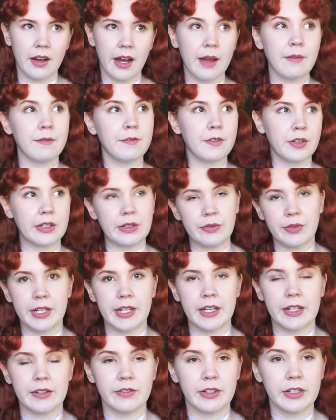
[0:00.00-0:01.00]
I'm feeling
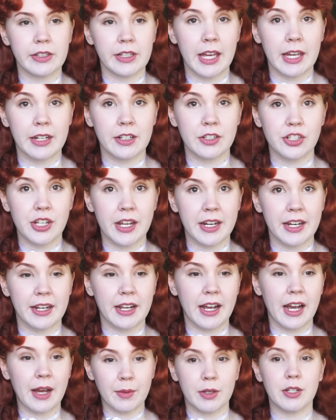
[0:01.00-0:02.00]
re really
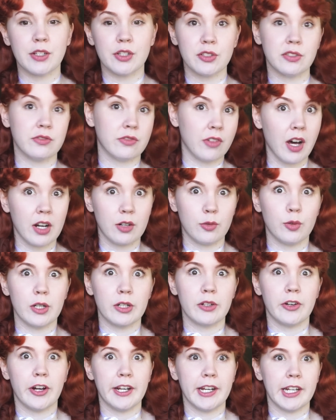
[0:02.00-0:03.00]
energetic, I'm going to do a lot of
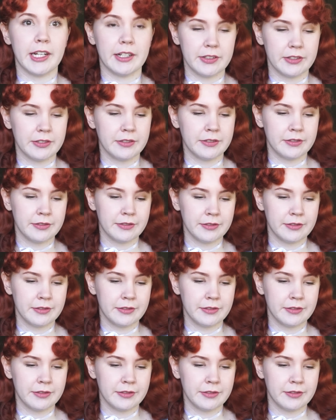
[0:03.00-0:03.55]
work right now.